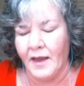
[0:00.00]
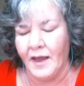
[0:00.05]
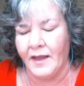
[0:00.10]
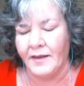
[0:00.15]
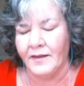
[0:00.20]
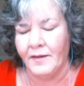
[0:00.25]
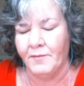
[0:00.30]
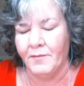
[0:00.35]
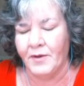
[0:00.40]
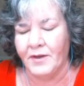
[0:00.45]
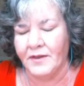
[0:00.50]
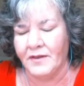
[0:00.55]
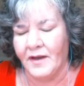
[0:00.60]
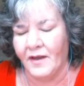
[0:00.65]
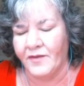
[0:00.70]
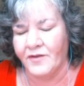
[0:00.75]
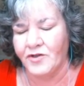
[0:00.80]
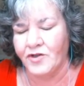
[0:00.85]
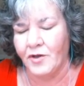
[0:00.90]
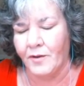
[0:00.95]
and then put
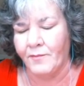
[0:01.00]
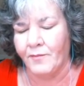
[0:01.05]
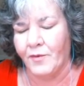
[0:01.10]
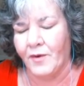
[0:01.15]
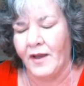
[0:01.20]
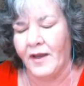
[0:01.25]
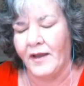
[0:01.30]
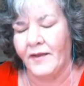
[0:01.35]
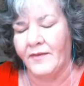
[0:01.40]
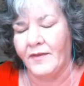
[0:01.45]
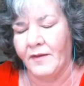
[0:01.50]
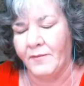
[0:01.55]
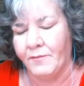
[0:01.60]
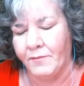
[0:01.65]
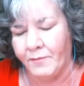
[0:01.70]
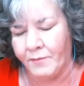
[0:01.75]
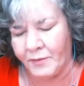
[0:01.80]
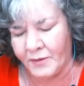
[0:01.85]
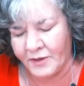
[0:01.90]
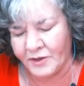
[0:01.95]
another jump ring, and then
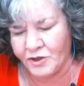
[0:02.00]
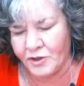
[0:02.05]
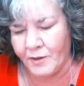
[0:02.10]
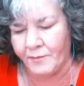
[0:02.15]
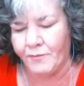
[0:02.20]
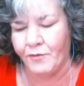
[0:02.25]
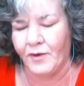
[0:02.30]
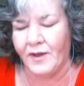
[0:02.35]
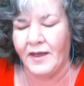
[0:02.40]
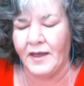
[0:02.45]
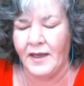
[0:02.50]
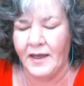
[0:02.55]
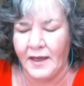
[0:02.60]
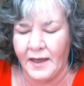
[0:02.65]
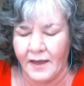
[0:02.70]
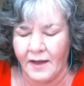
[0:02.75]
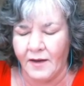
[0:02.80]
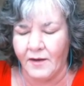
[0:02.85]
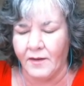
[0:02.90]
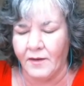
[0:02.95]
put a jump ring
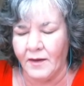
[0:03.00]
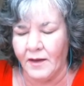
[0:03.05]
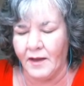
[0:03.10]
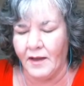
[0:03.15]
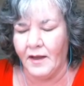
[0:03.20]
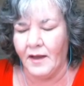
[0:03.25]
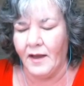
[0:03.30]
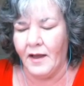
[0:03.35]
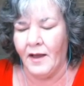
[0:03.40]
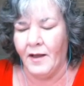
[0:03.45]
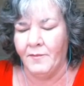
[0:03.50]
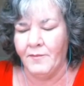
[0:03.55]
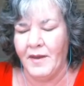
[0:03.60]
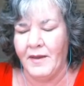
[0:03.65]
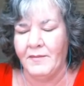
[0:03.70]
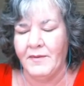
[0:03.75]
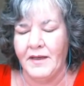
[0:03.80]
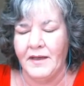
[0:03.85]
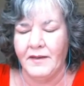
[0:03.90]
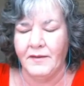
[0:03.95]
here,
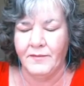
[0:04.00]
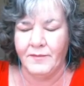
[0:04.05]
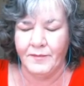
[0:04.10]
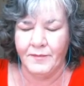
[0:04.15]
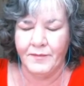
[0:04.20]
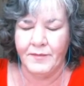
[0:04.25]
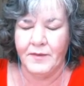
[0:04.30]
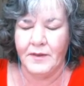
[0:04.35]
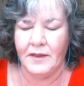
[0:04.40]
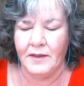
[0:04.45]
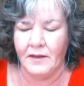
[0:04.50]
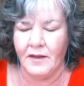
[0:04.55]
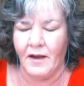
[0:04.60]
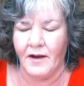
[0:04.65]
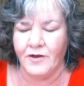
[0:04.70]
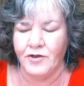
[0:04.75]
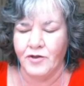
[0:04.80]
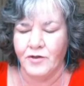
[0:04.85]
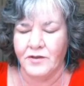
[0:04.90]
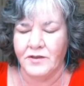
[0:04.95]
maybe
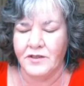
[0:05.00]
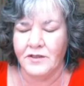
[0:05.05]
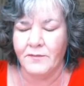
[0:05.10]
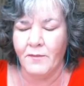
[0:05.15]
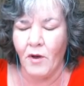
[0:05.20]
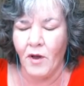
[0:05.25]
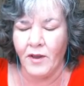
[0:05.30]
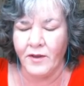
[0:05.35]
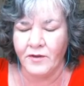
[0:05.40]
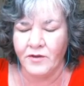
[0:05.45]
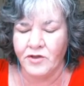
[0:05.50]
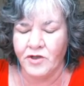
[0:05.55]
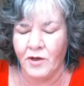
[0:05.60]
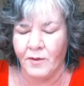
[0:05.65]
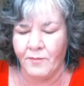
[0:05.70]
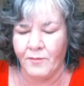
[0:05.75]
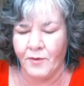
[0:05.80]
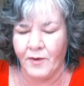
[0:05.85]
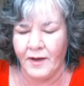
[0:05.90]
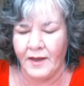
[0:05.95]
larger and smaller
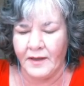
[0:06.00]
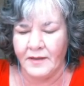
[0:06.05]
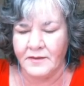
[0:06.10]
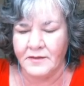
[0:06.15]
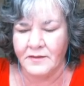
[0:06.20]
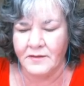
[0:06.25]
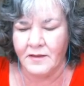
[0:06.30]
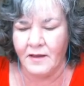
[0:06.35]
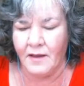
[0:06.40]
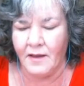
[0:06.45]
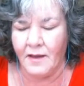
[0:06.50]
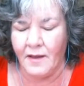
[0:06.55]
jump rings.